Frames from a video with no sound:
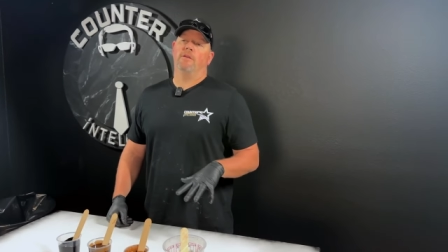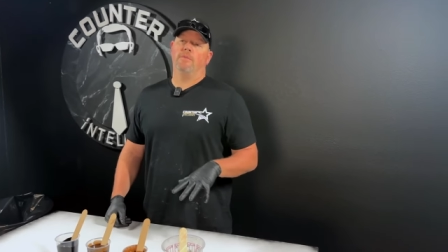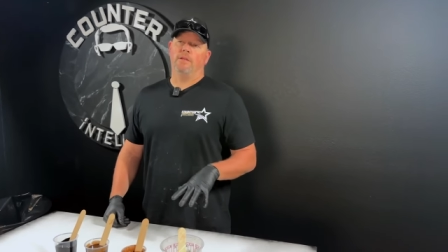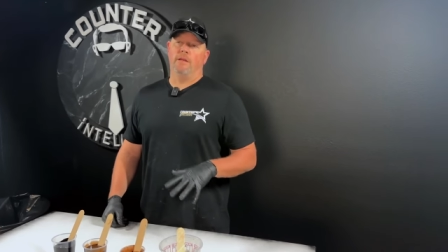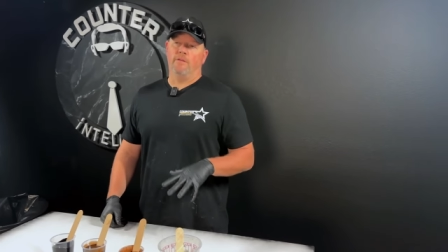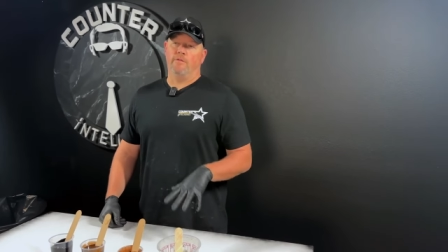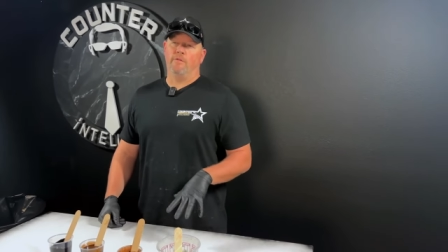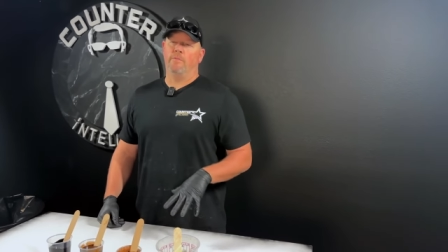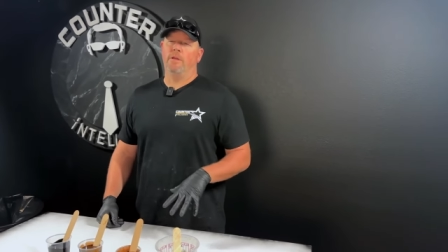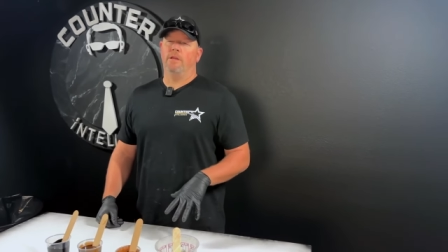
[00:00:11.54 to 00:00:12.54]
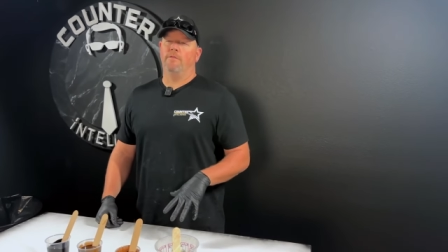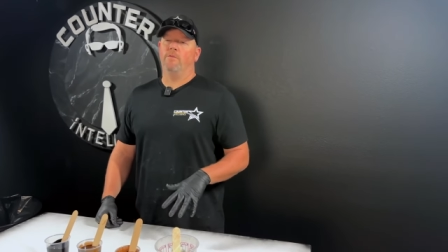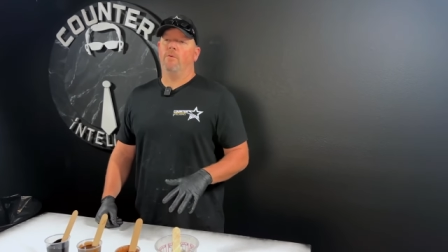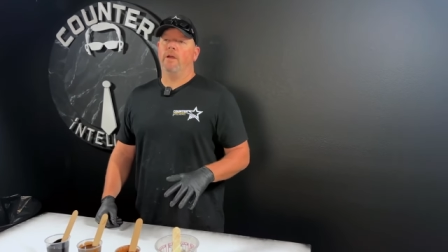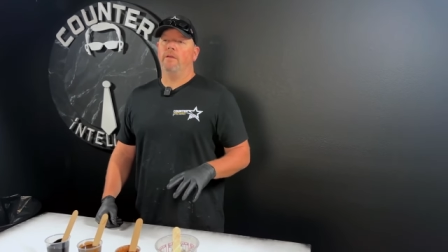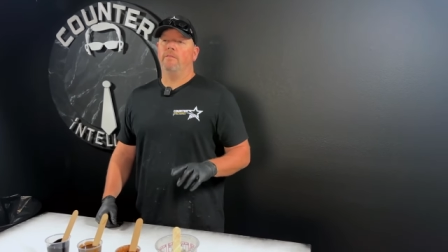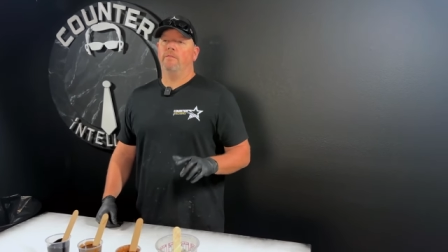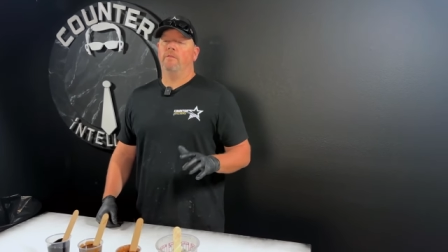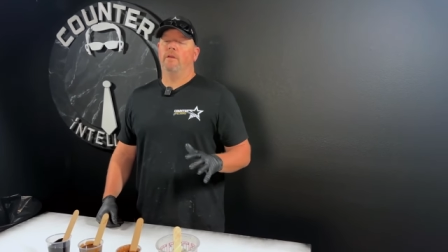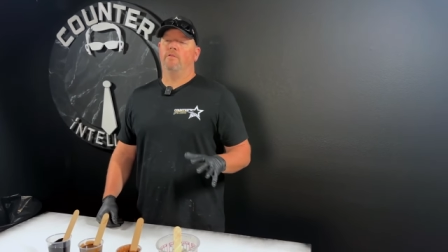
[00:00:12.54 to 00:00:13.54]
can be done so many different
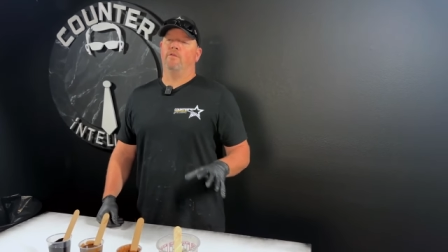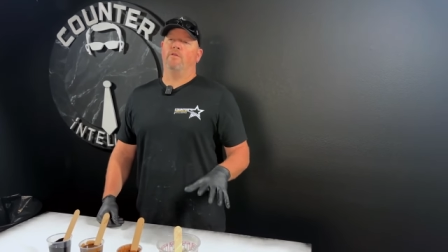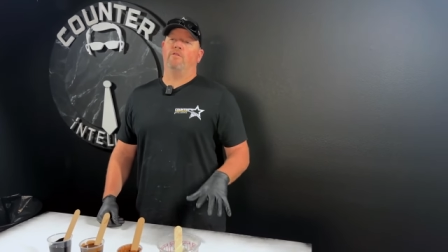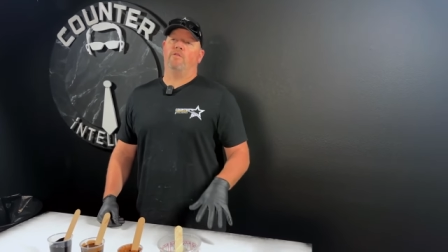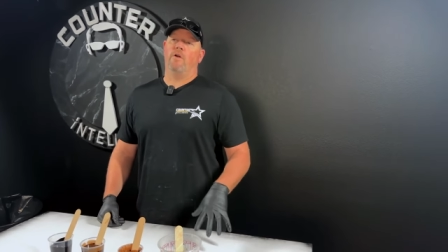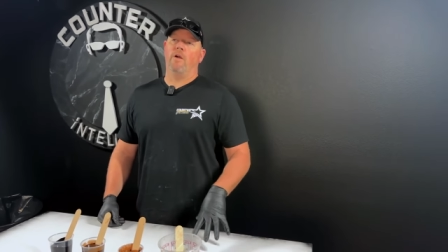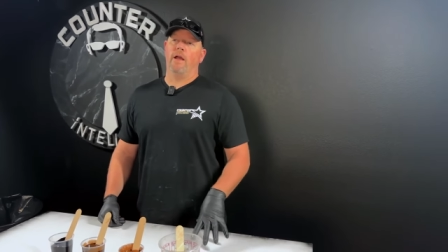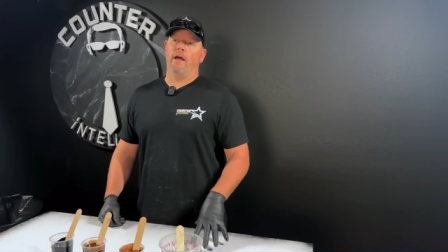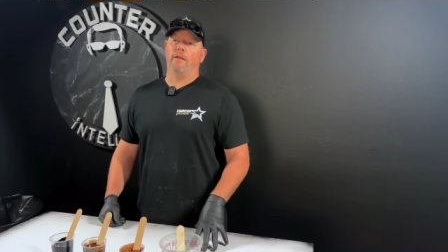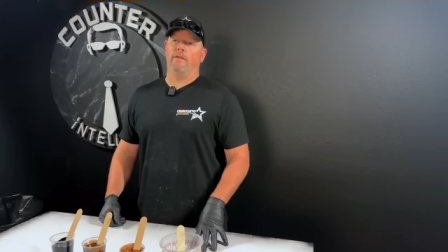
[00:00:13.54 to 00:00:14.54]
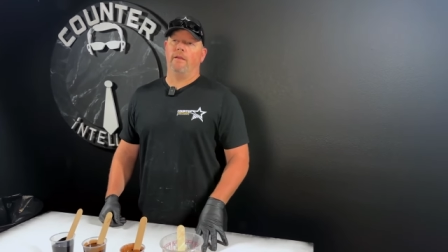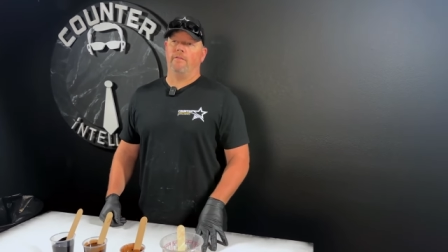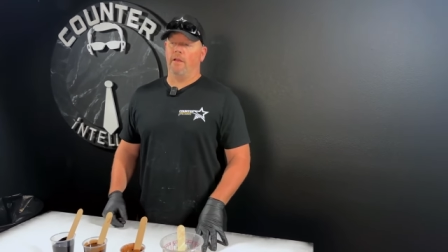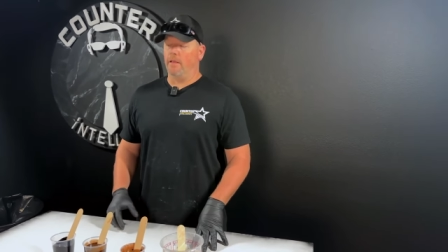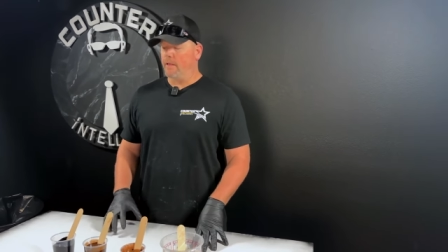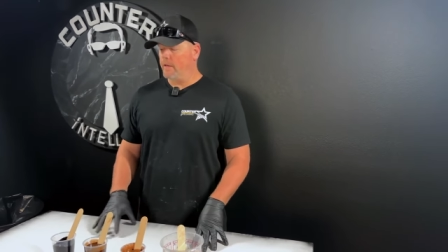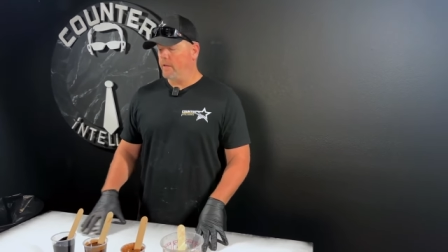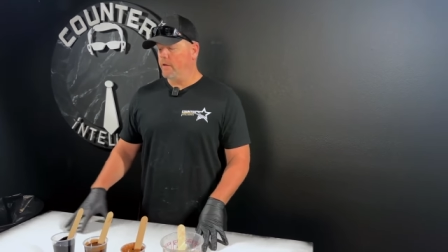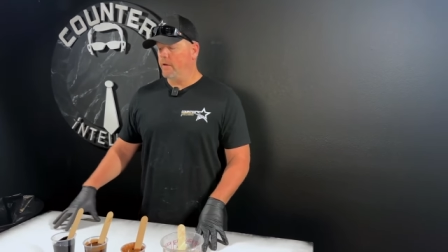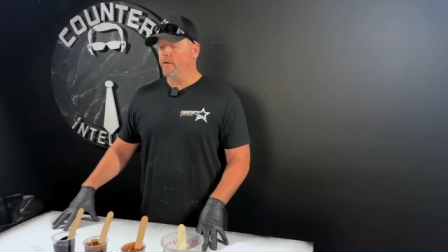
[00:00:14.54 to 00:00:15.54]
ways. It's going to start out as a
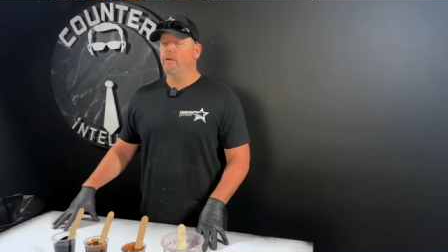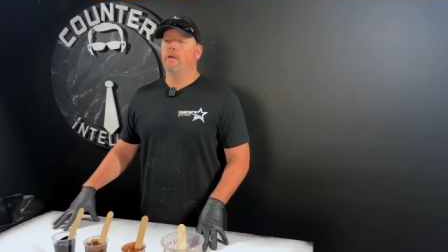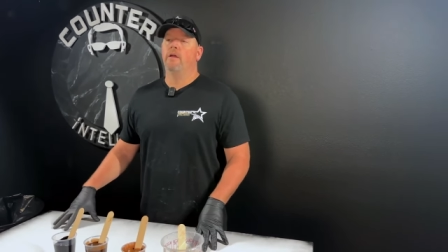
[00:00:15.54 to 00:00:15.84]
linear